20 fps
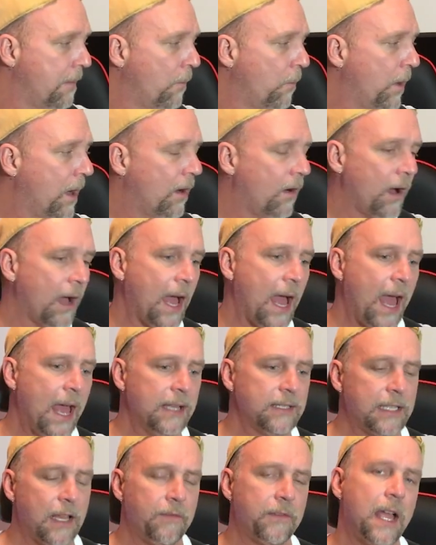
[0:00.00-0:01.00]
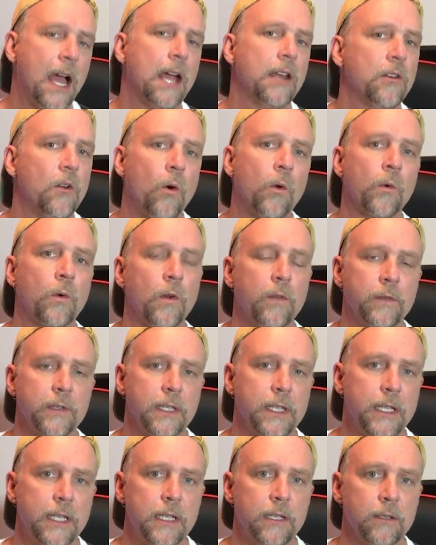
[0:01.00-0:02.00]
Well, as I've gotten older over
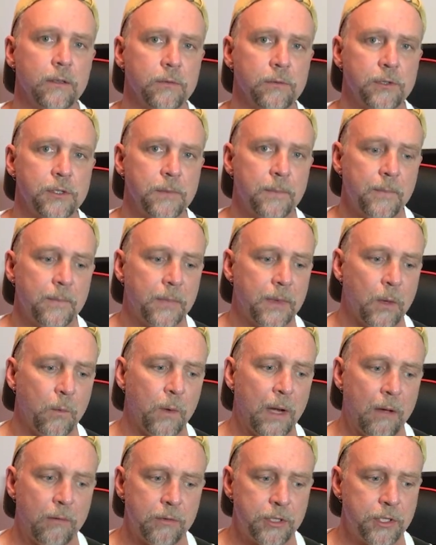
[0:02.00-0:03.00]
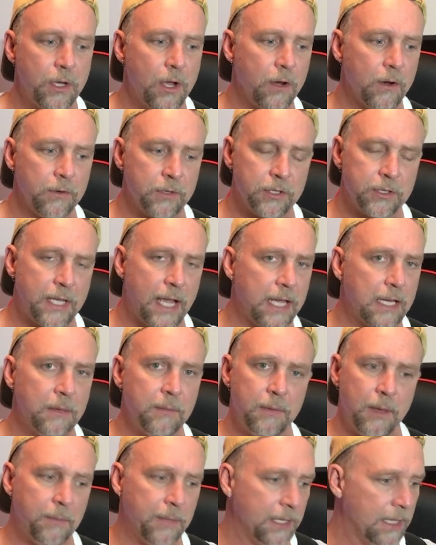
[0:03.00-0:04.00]
the years, when I was younger,
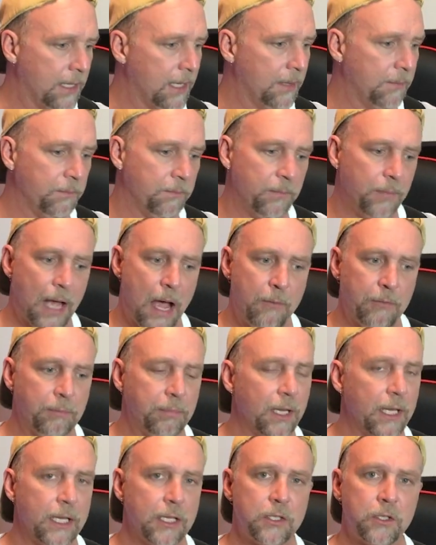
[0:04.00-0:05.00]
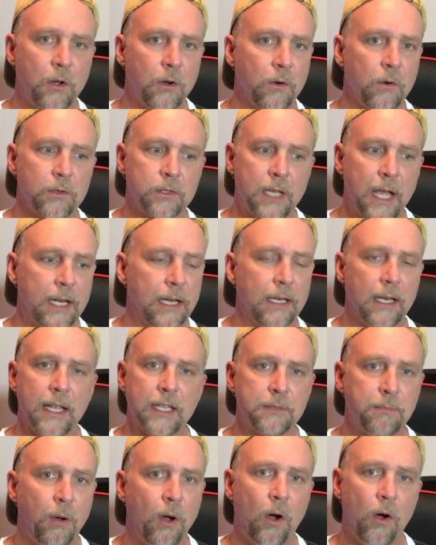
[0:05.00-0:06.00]
I would play guitars. I had a
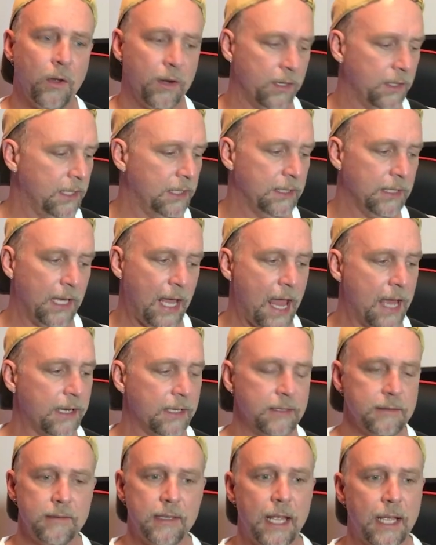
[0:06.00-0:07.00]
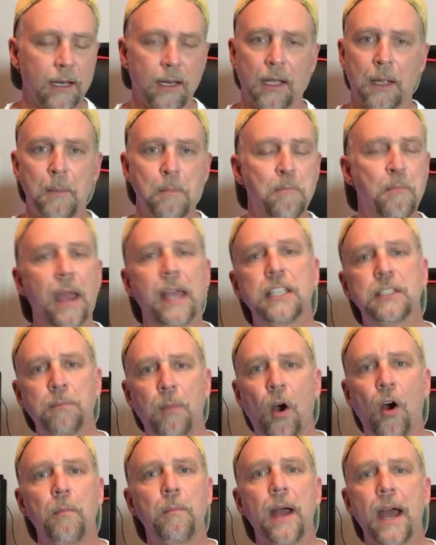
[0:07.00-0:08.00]
Les Paul and it had a neck like a
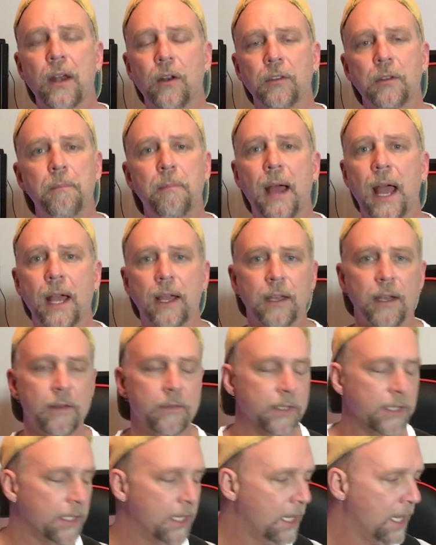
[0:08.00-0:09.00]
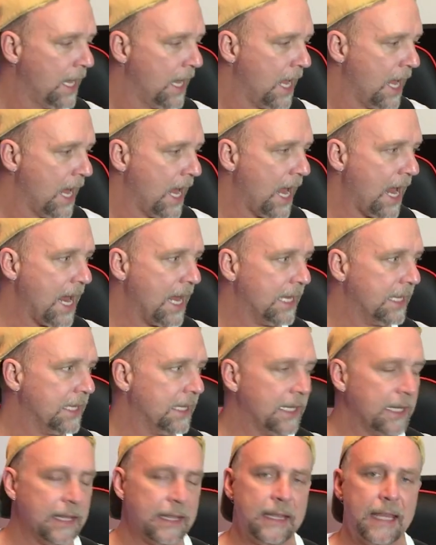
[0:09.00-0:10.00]
baseball bat on the back of it.
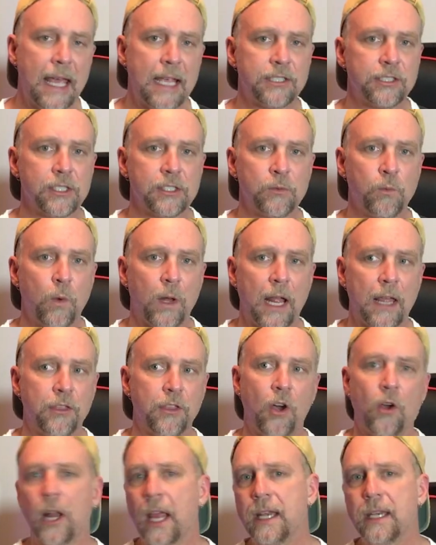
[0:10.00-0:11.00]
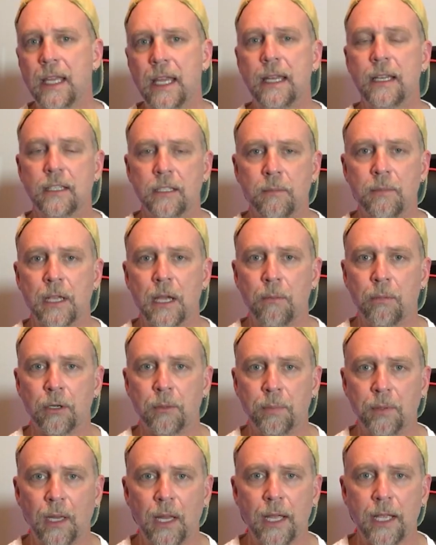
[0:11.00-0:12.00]
And that's just what I thought I needed to be able
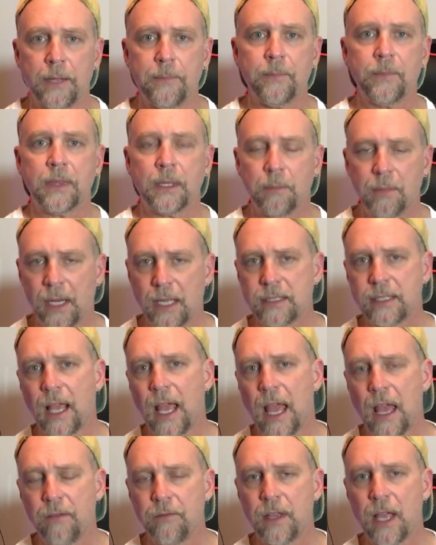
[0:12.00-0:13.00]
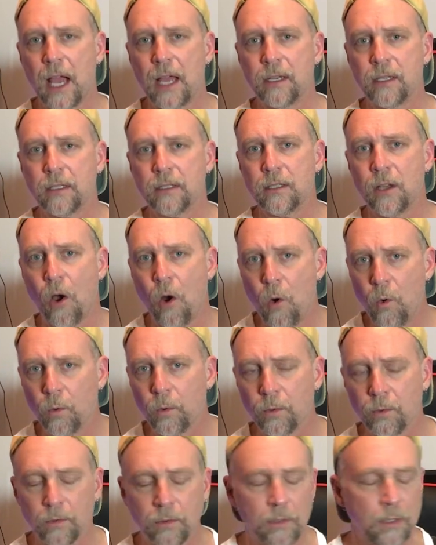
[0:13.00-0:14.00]
to play. But as I have gotten
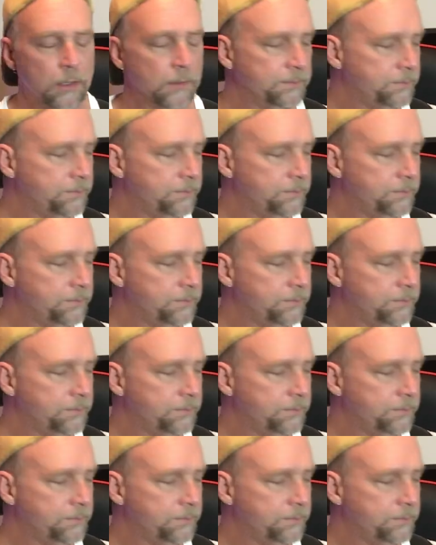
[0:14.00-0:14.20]
older,